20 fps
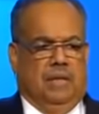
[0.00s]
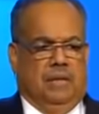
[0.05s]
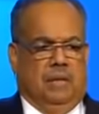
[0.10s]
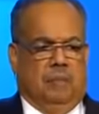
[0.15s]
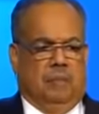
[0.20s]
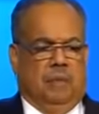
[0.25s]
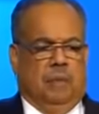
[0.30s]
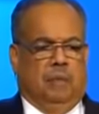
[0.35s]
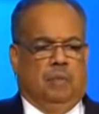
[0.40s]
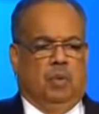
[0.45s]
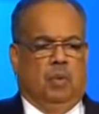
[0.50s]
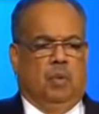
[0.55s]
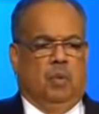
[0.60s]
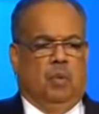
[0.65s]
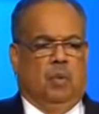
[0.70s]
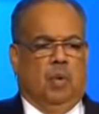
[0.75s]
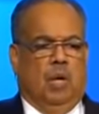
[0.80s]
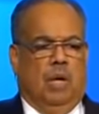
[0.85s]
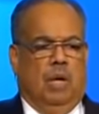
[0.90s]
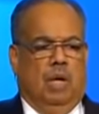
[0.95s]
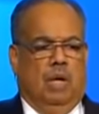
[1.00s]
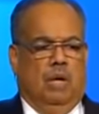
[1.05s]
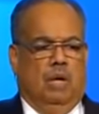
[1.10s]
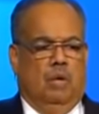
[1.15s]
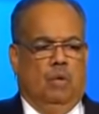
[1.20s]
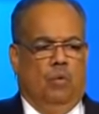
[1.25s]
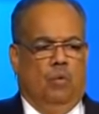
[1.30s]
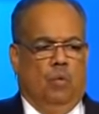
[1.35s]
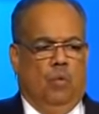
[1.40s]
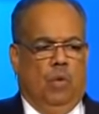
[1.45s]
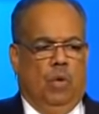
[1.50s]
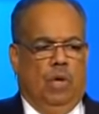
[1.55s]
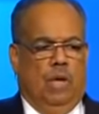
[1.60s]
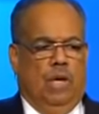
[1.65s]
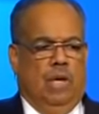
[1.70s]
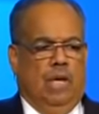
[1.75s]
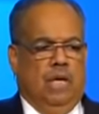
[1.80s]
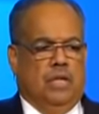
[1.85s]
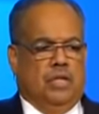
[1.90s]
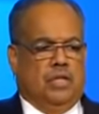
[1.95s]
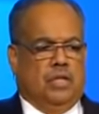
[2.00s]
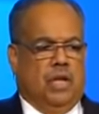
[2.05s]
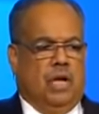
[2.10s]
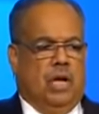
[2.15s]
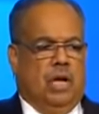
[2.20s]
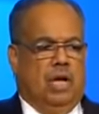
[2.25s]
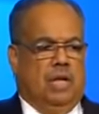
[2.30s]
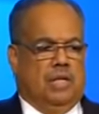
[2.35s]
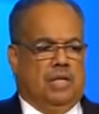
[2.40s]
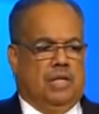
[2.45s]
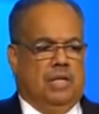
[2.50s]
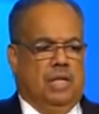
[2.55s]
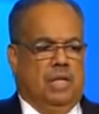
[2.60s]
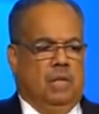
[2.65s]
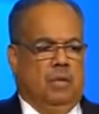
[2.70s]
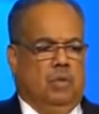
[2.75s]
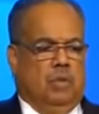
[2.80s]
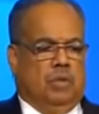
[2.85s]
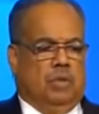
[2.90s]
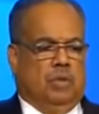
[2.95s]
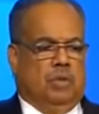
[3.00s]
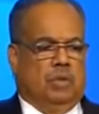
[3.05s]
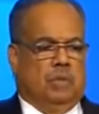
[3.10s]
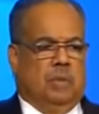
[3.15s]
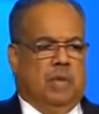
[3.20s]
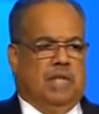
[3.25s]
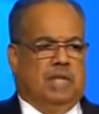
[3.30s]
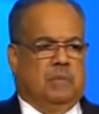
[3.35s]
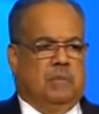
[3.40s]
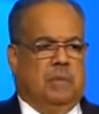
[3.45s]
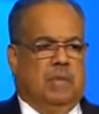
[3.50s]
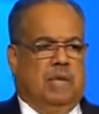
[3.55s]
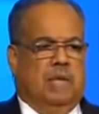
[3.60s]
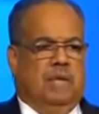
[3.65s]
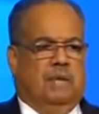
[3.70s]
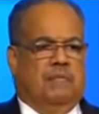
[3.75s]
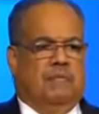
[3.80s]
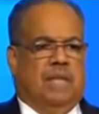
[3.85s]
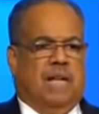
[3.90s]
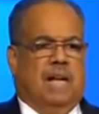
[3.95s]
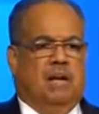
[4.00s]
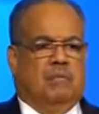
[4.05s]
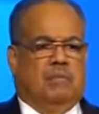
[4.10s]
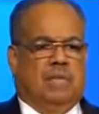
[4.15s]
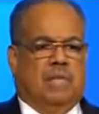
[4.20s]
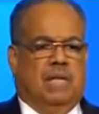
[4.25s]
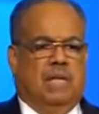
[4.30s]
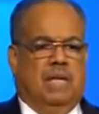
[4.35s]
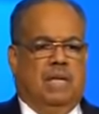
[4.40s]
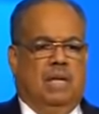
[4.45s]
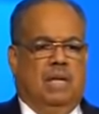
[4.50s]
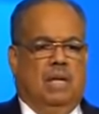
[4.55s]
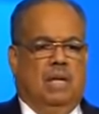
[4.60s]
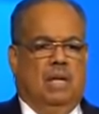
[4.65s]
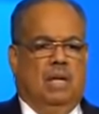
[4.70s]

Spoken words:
the people who were charged with the responsibility of counting